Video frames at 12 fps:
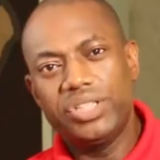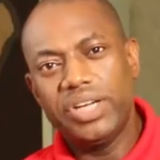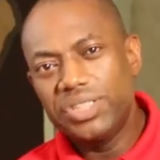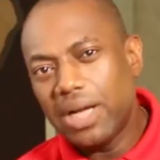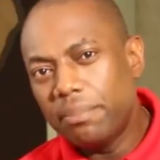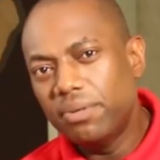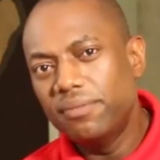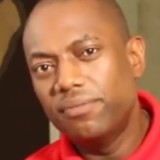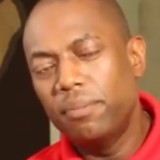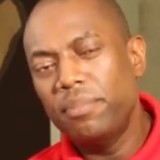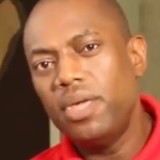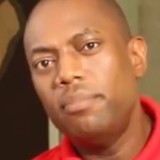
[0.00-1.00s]
change happen
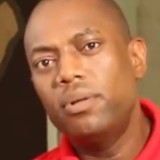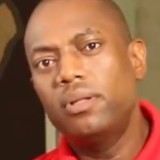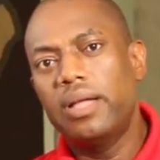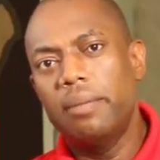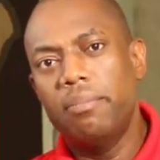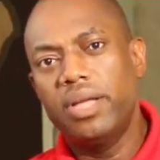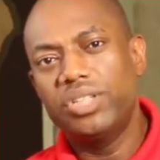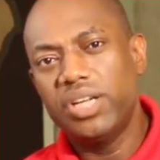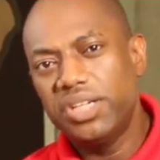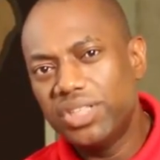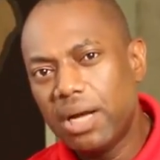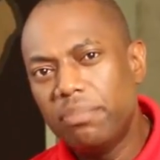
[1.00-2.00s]
for people. I make
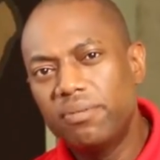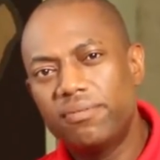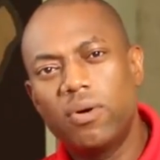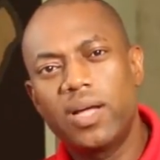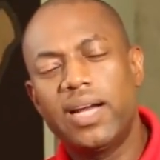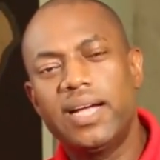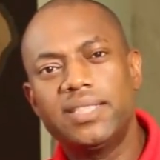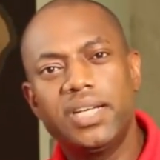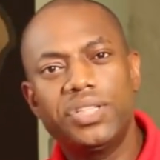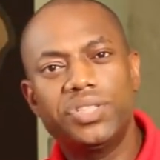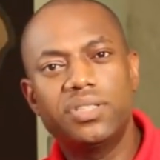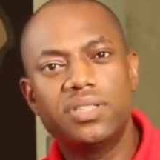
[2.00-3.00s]
change happen for
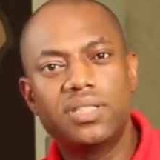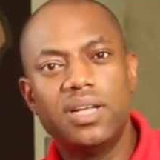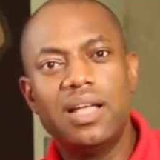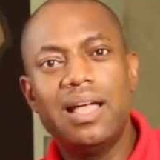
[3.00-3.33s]
organizations.